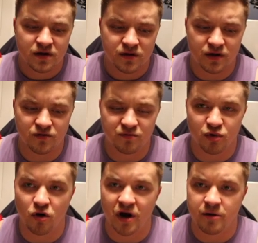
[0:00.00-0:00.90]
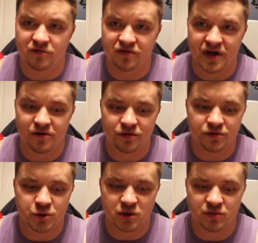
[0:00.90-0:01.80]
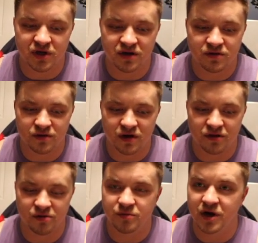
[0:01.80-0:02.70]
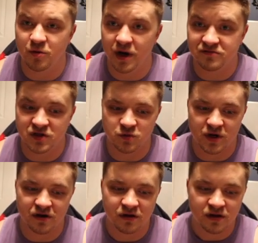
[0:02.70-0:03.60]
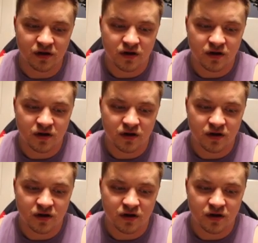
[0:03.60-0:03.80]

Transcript: And programming for that would usually be 3-week waves as well.